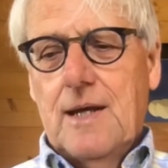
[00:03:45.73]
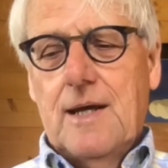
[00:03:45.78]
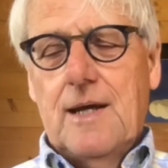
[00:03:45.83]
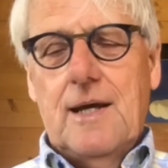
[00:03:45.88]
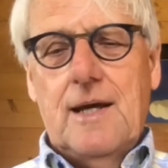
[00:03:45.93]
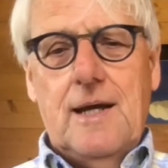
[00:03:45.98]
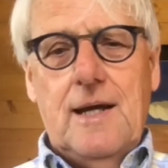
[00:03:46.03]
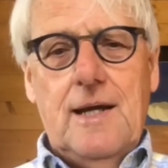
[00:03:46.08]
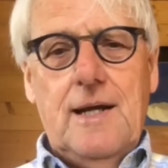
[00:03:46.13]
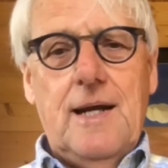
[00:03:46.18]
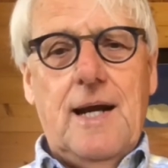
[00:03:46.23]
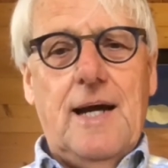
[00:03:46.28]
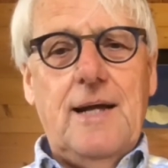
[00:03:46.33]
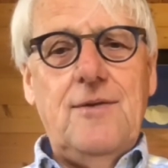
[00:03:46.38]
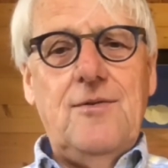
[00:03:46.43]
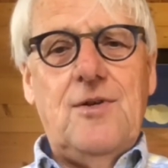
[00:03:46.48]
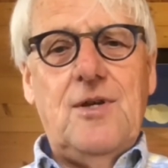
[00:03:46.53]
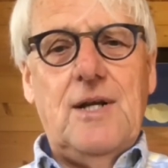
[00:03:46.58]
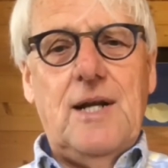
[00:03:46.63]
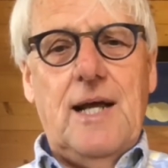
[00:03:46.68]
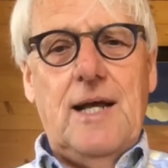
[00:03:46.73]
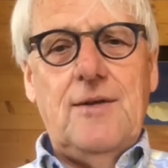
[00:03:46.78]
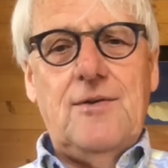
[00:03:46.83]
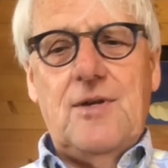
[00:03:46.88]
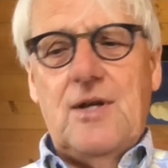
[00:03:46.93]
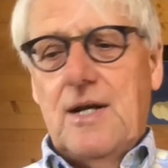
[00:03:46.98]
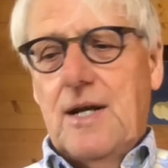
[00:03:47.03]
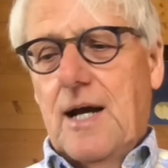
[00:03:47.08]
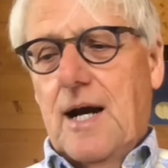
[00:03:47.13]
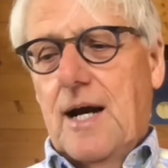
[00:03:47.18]
In
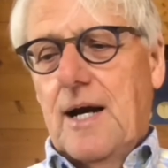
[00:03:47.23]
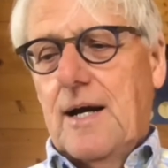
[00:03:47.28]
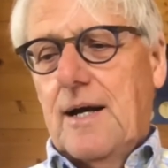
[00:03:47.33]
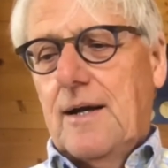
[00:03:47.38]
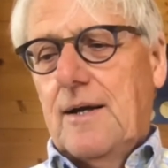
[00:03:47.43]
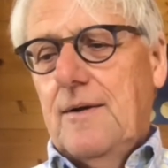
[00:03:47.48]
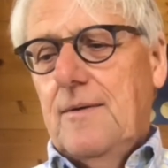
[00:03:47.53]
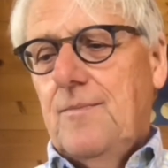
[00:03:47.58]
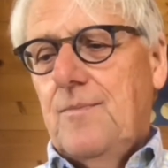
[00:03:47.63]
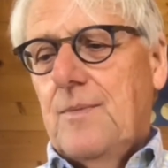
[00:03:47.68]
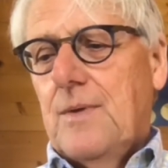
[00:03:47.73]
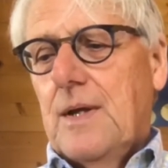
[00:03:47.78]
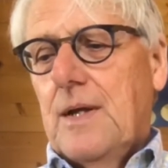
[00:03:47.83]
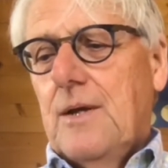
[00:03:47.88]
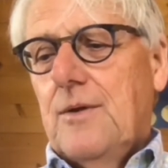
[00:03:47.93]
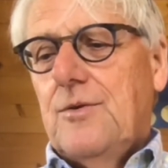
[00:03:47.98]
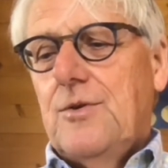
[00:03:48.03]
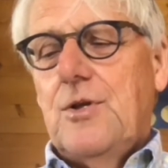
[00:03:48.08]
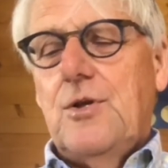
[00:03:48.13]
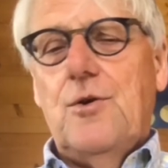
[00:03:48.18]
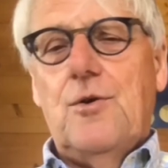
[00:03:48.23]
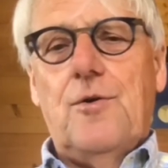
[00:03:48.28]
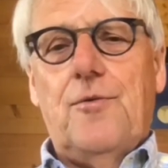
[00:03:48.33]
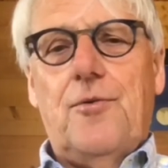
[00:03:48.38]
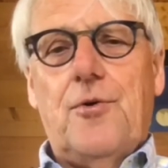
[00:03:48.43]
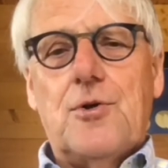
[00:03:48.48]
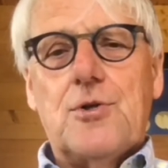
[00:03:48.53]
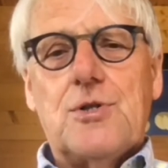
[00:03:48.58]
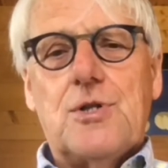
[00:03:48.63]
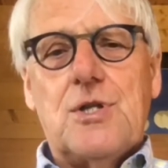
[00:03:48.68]
1989, the
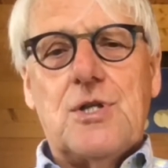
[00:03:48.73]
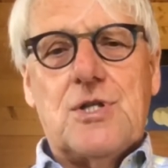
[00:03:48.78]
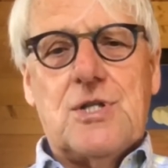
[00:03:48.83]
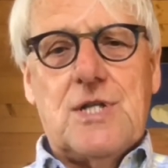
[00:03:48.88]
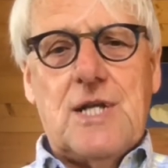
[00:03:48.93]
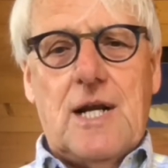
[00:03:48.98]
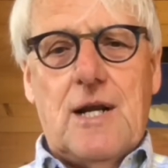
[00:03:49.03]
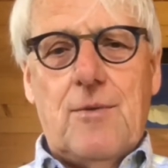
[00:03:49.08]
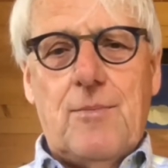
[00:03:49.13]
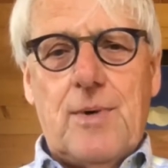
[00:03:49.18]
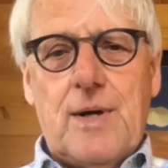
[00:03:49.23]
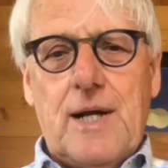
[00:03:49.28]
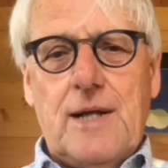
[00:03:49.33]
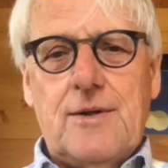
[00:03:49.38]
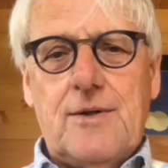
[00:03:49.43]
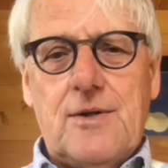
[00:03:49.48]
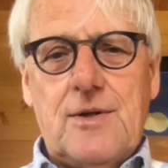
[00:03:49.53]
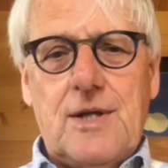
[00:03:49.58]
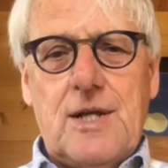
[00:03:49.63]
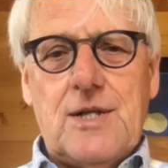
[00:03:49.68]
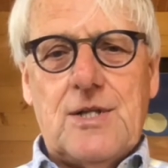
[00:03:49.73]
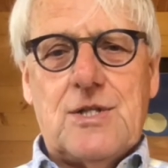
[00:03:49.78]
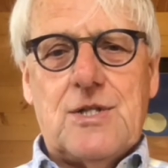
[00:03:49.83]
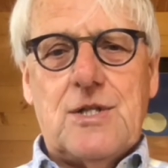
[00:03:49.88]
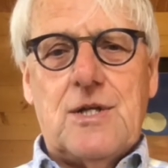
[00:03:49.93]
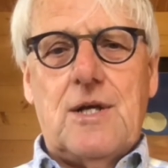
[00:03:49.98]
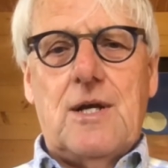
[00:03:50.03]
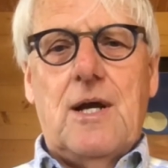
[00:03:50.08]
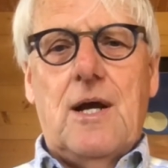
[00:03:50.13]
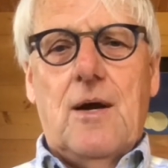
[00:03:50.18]
university celebrated its
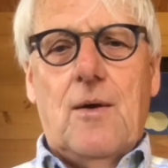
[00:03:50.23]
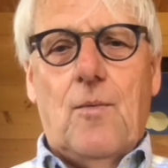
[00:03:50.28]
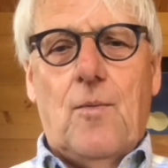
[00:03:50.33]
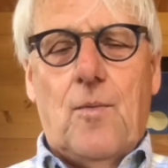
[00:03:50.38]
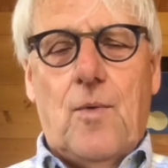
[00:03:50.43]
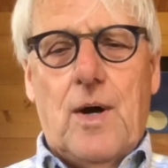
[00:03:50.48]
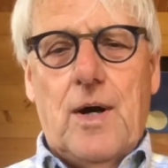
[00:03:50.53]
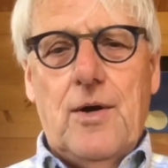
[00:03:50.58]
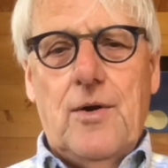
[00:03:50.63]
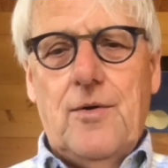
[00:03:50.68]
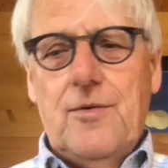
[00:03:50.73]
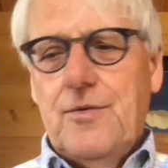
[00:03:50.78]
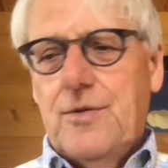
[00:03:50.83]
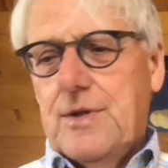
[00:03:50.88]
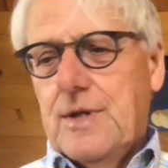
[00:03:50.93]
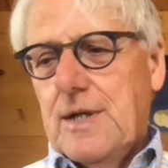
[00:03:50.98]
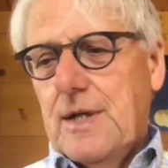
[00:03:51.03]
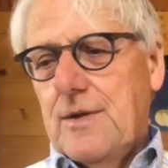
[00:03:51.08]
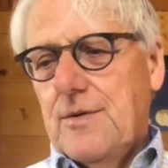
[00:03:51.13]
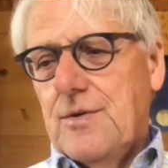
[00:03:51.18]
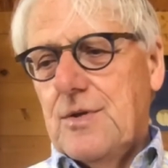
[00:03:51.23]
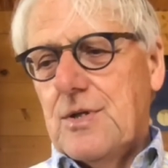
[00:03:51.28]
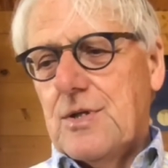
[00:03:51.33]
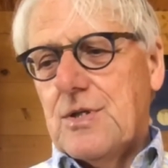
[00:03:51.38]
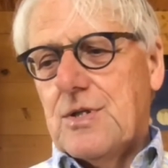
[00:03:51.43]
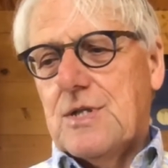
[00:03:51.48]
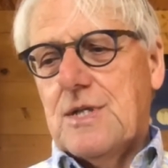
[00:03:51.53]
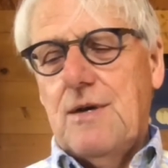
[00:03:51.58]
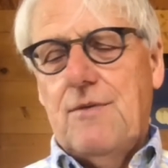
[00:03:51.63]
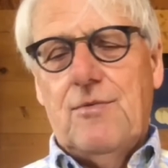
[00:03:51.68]

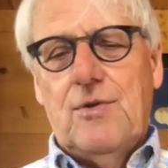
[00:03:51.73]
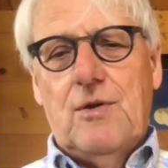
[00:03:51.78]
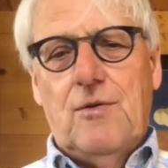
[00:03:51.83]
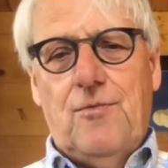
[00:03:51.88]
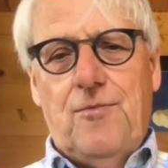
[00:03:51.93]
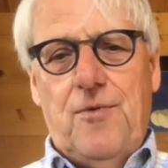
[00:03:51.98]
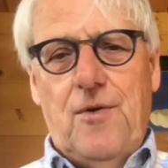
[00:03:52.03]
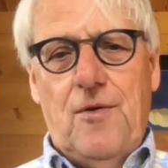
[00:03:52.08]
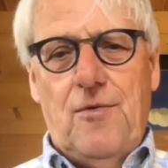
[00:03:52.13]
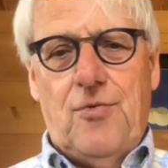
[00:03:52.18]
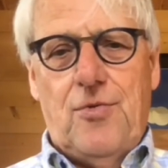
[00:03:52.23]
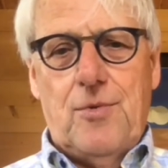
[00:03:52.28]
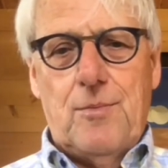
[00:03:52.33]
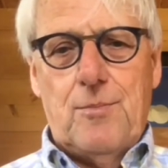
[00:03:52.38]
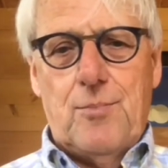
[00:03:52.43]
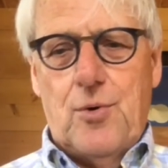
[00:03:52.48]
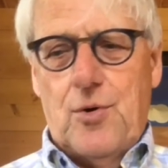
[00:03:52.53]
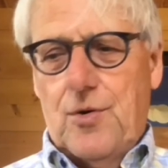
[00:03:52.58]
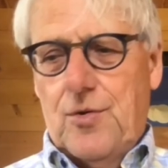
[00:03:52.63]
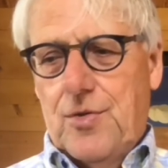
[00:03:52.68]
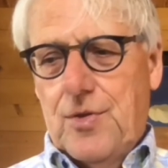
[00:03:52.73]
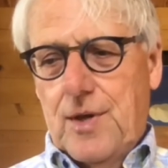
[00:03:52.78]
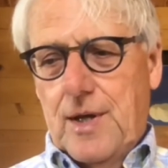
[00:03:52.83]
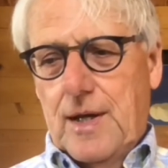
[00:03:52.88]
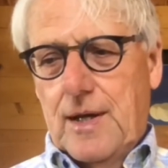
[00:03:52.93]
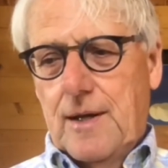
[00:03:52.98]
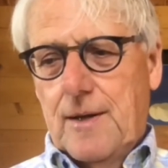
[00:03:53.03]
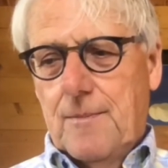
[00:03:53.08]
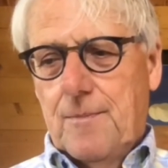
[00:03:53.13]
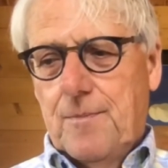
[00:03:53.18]
175th
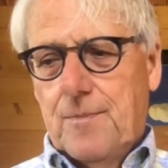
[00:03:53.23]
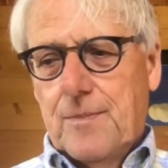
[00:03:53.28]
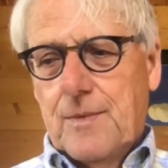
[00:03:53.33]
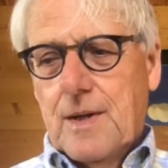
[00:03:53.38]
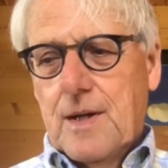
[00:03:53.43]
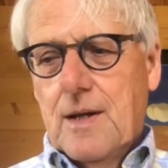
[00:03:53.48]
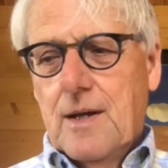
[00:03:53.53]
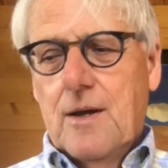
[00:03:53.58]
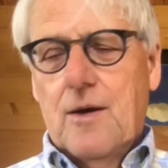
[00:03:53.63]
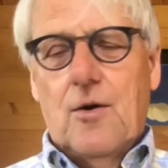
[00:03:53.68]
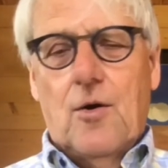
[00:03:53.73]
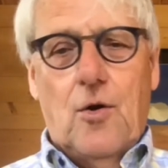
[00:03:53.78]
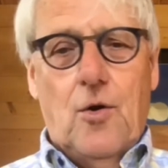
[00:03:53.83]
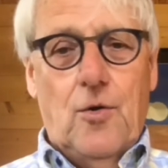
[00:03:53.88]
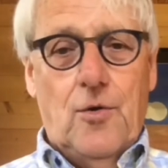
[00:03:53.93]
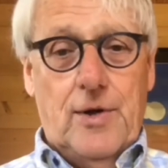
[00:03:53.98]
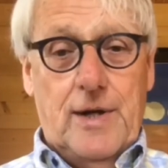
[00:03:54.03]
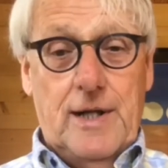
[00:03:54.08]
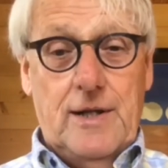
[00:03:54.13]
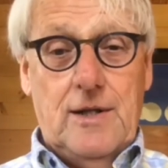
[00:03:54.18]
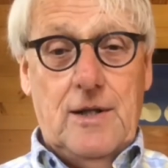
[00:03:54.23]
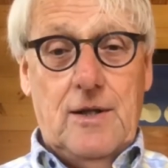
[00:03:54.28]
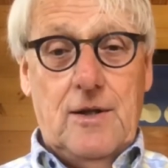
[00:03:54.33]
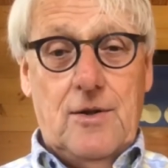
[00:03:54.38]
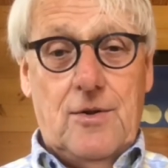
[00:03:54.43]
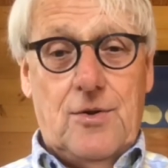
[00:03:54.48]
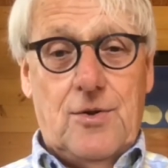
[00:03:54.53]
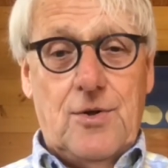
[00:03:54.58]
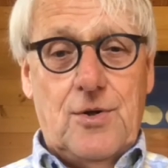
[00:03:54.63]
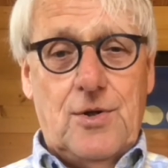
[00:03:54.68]
birthday, already
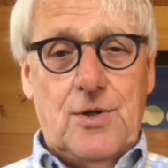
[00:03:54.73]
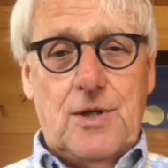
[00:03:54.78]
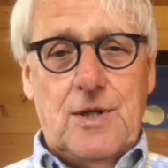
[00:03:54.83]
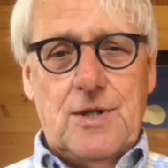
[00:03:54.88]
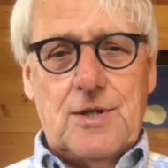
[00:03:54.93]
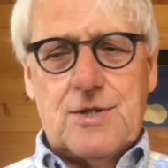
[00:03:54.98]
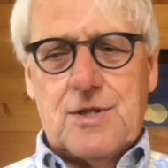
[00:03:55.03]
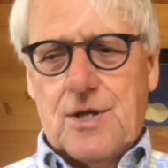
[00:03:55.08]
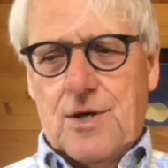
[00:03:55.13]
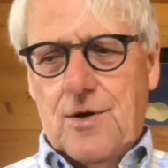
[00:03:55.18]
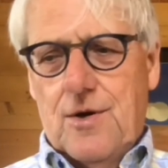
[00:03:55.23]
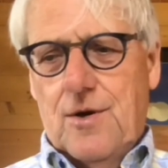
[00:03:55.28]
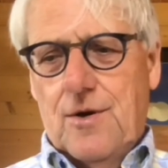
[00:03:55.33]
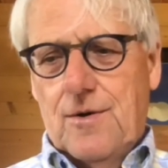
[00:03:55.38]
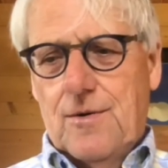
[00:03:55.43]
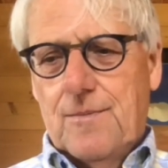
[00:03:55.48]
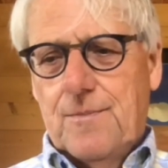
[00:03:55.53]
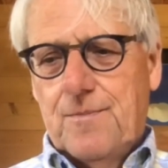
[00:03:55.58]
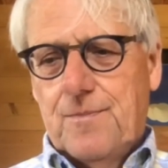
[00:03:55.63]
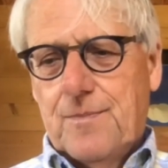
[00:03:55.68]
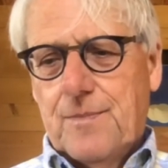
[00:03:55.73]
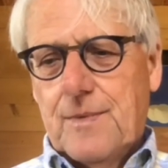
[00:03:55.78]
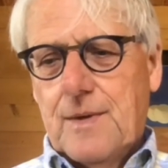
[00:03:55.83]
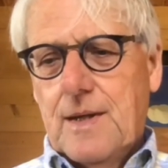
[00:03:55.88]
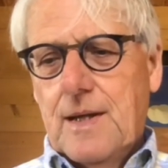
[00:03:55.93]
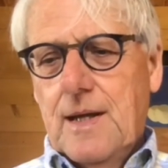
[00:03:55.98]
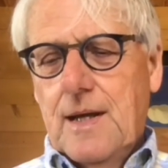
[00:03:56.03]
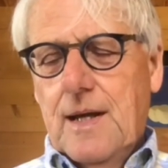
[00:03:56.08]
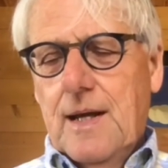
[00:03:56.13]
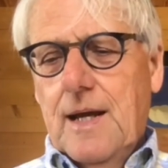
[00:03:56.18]
30 years ago.
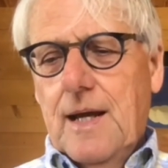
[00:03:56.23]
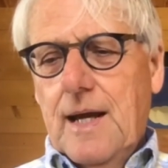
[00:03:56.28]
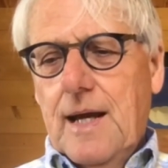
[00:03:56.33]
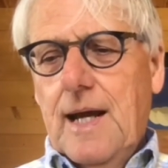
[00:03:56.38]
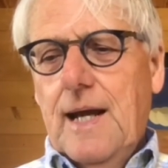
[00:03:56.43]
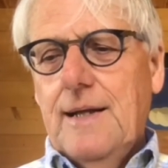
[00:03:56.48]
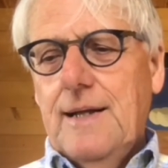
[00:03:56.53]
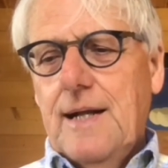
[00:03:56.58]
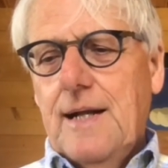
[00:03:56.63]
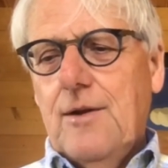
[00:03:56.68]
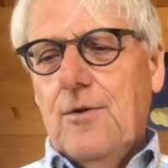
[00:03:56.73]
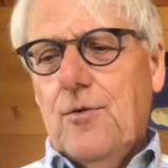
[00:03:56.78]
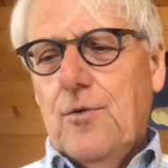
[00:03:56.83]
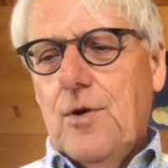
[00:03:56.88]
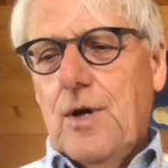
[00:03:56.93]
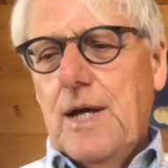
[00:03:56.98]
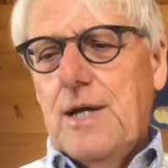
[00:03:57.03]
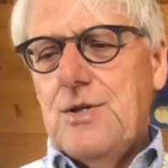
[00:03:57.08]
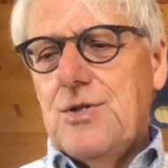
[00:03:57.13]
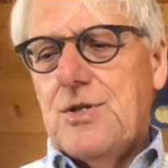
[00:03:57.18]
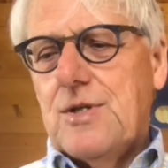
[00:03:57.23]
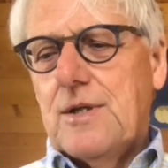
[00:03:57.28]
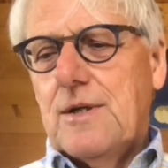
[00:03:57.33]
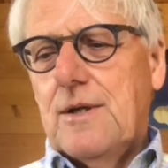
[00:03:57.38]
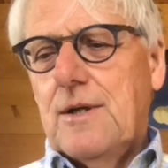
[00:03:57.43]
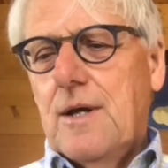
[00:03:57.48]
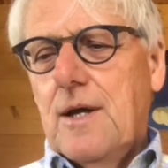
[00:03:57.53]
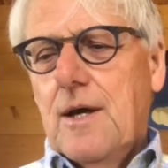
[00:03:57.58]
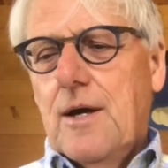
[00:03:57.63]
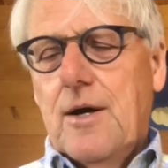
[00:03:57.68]
At that occasion,
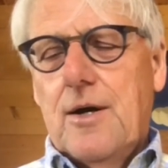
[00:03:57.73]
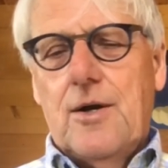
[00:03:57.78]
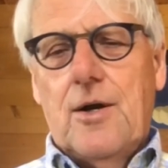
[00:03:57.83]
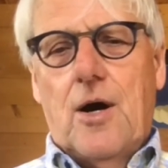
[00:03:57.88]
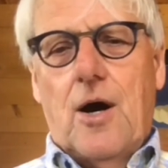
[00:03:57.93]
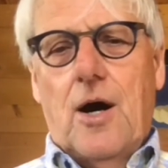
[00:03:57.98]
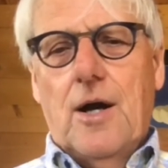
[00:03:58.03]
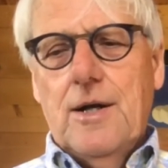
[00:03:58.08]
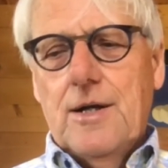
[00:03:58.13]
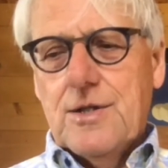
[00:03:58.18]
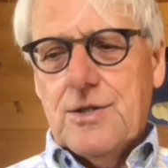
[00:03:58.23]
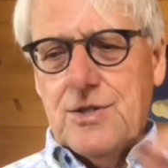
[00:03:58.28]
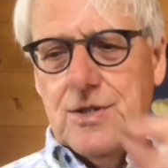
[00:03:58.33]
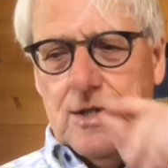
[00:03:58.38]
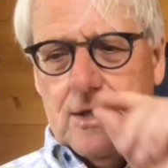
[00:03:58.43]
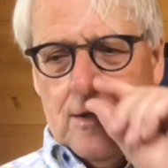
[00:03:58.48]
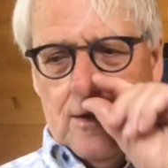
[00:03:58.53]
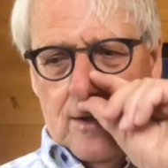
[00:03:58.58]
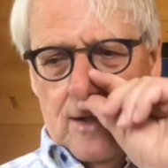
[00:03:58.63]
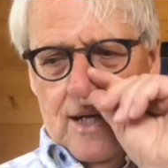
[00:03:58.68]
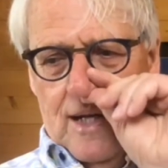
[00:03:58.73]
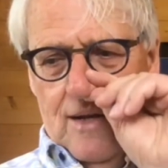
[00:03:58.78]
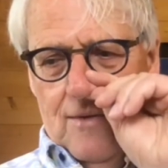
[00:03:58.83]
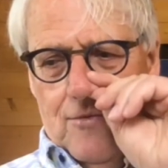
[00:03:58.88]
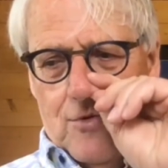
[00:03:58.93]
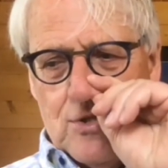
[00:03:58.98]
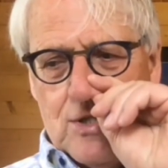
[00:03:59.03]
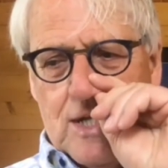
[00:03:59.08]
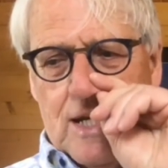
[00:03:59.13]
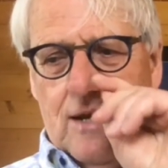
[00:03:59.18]
an honors degree
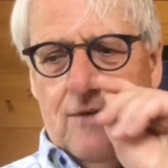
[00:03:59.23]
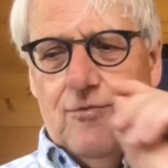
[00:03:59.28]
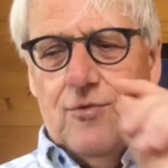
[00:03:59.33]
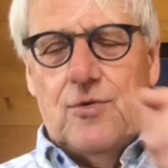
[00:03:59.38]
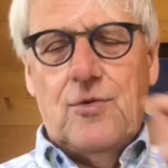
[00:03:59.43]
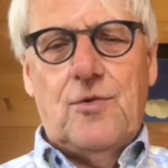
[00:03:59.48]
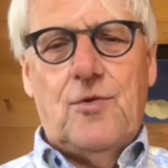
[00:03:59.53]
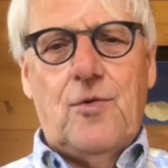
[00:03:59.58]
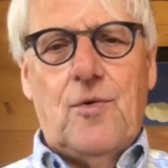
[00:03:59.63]
was given to